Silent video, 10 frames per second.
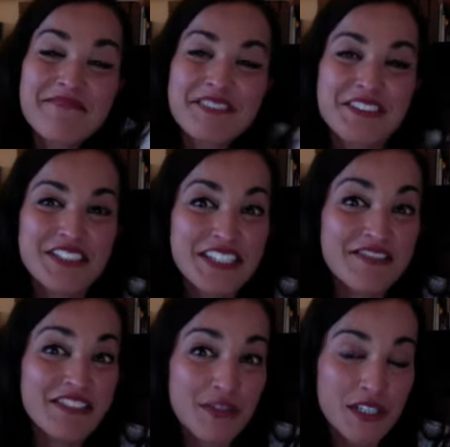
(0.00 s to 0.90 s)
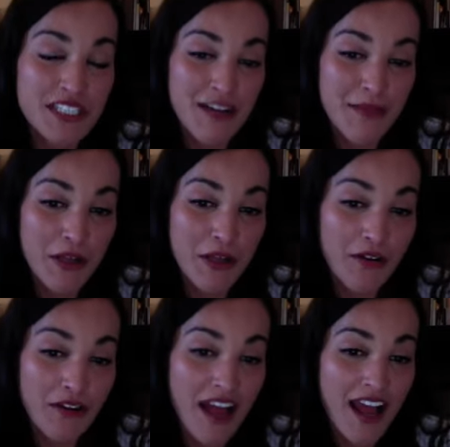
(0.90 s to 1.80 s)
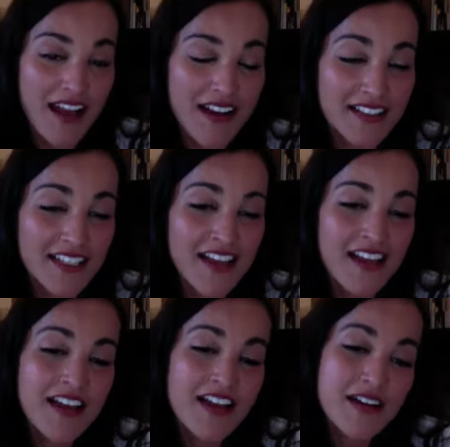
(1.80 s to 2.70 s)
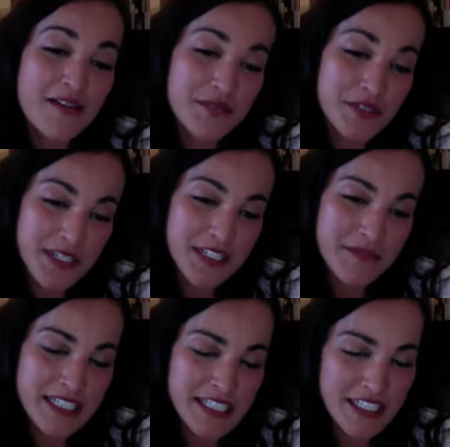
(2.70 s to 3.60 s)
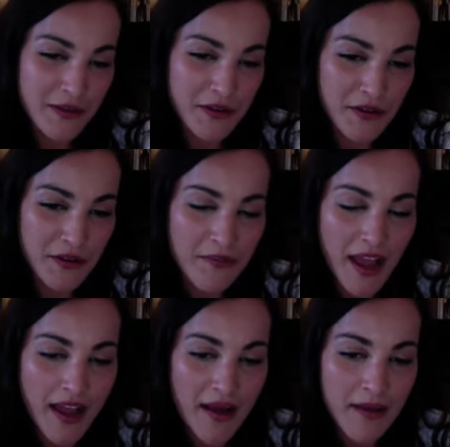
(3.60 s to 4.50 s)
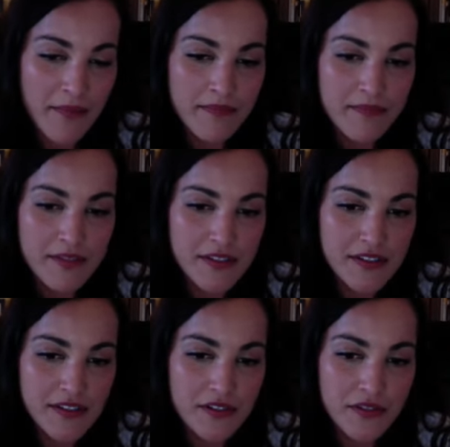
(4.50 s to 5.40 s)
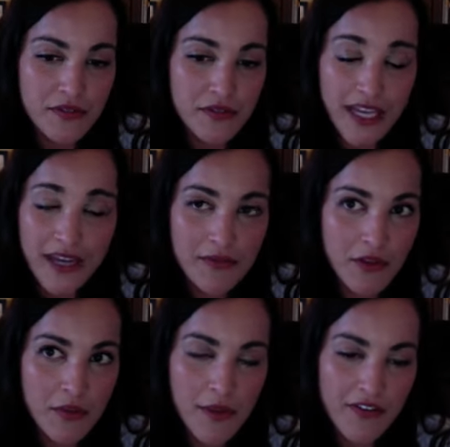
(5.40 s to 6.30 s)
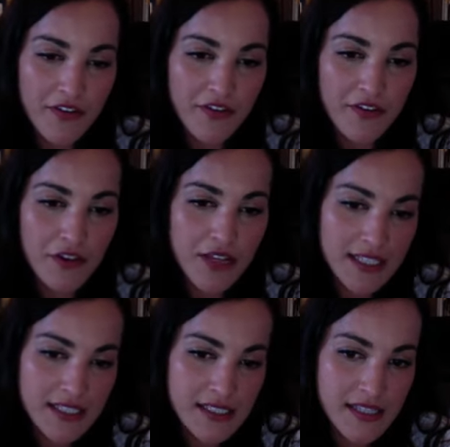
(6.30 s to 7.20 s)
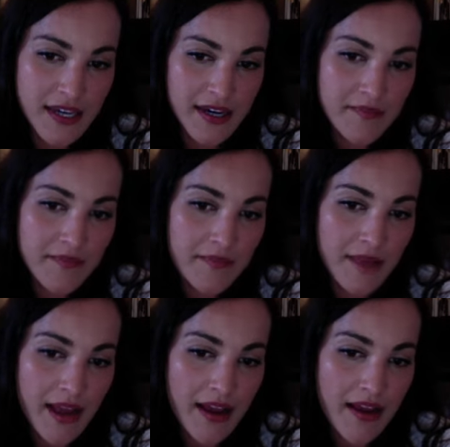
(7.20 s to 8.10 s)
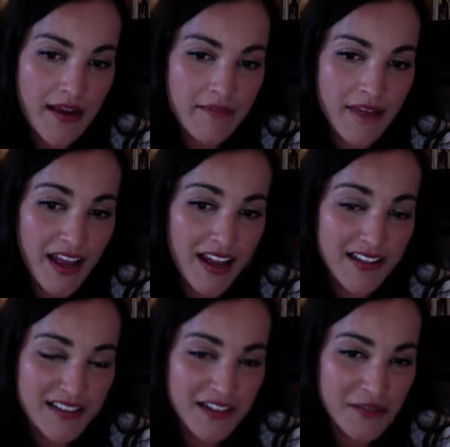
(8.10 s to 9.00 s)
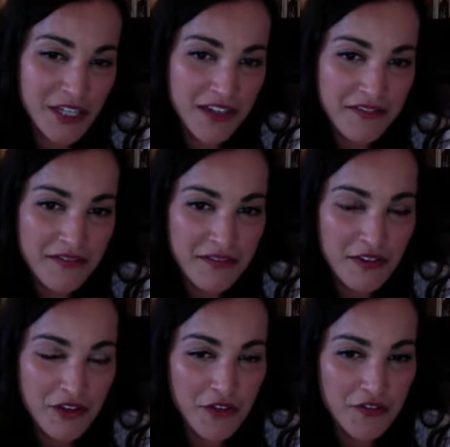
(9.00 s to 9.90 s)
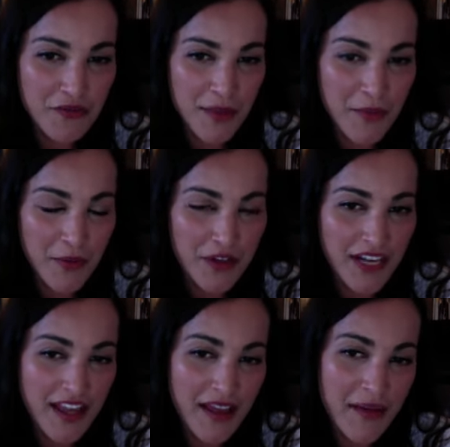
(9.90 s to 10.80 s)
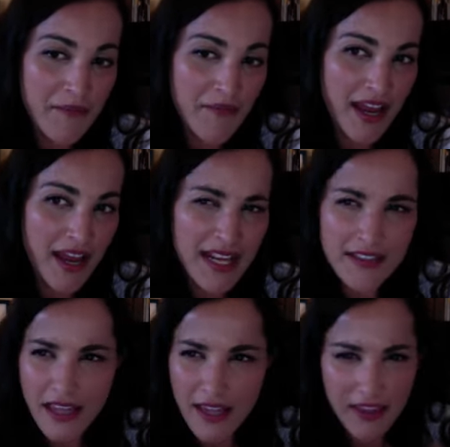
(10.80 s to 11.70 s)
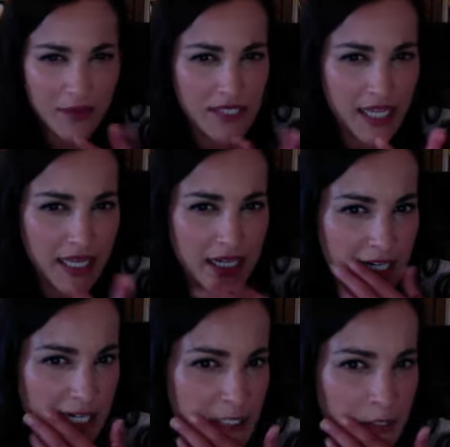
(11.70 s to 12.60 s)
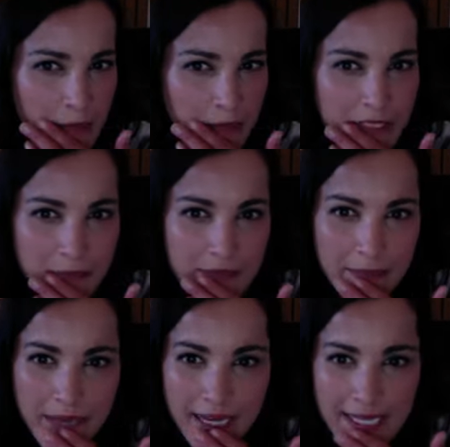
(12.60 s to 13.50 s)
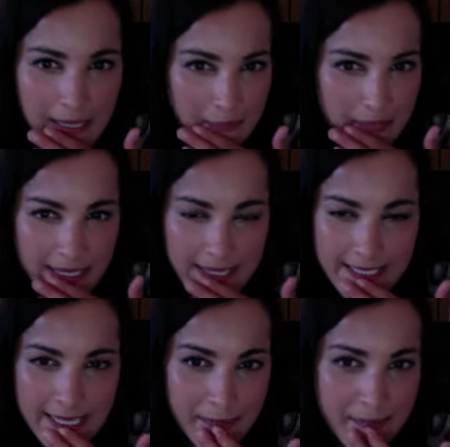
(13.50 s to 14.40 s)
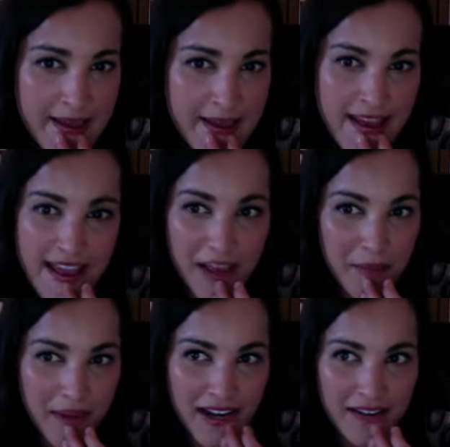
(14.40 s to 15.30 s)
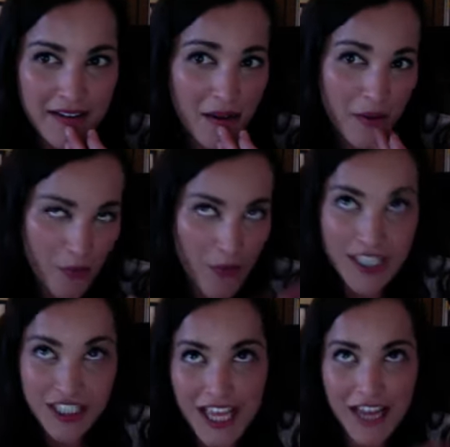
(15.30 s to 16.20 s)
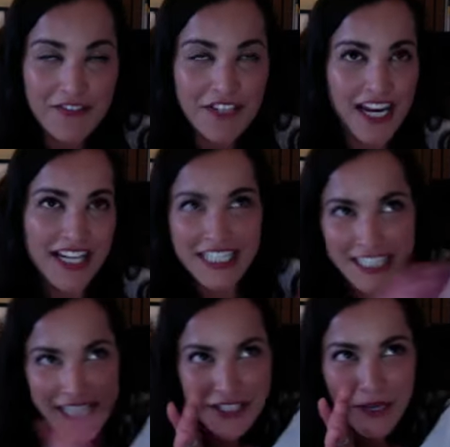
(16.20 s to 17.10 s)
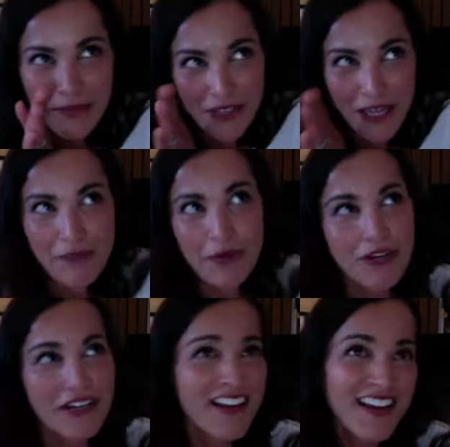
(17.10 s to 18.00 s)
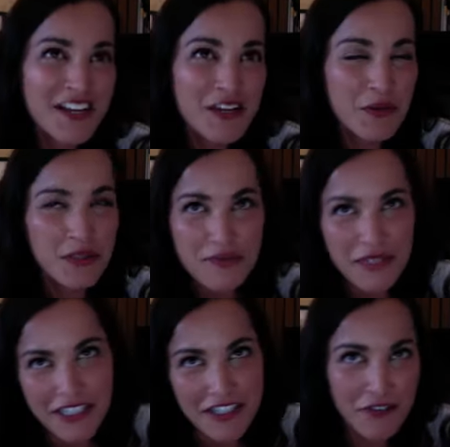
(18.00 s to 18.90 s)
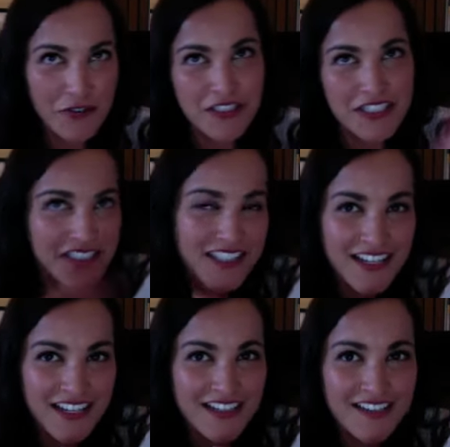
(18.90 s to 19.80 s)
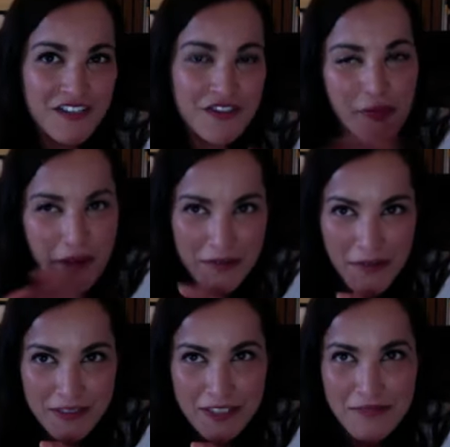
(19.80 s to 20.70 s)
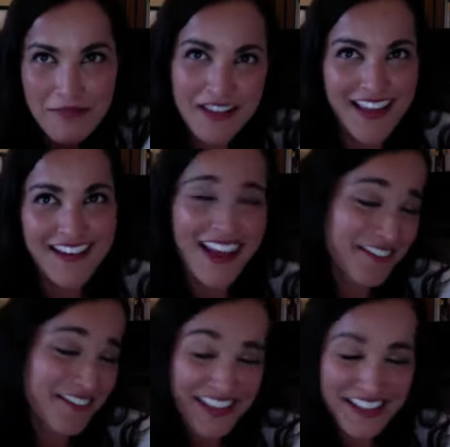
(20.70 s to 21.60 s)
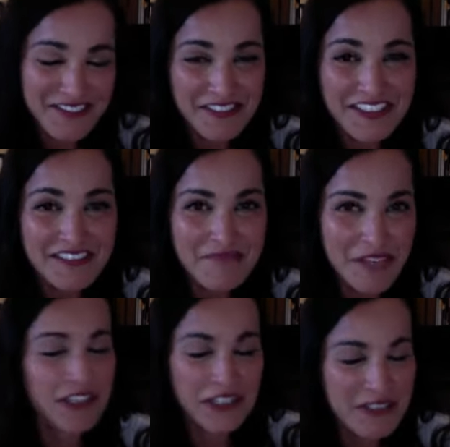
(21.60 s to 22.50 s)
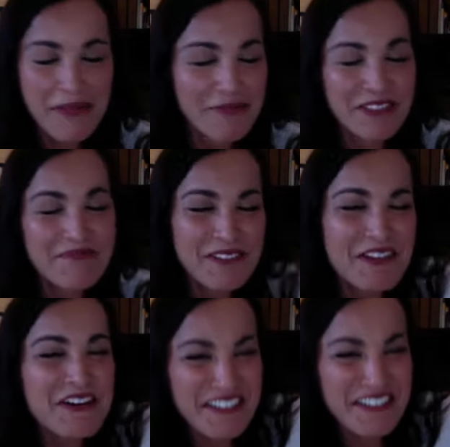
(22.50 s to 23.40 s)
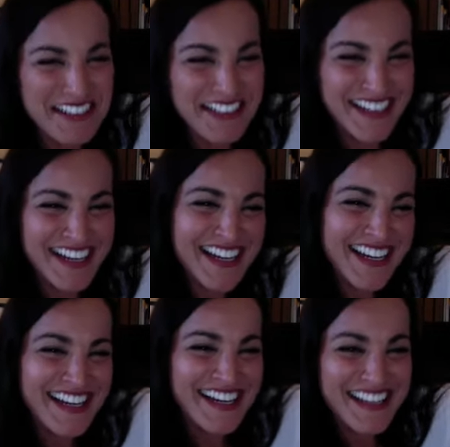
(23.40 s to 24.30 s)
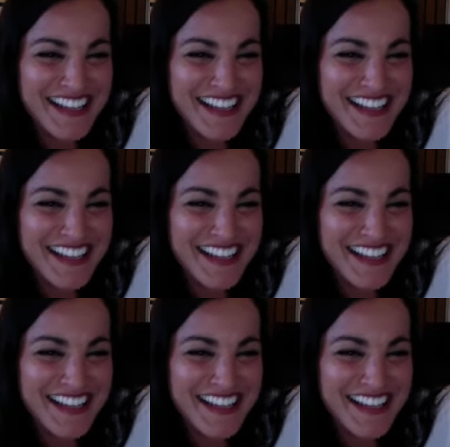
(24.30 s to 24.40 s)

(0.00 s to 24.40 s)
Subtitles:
she really wanted to come along and persuaded me to come along. We went for a few classes there, and I was kind of hooked from that point. I think there was like an initial membership thing back at that time, and when she left, I kind of continued up to that point, which immediately rolled into like a 3-month membership, and then after that it was a yearly membership. Yeah.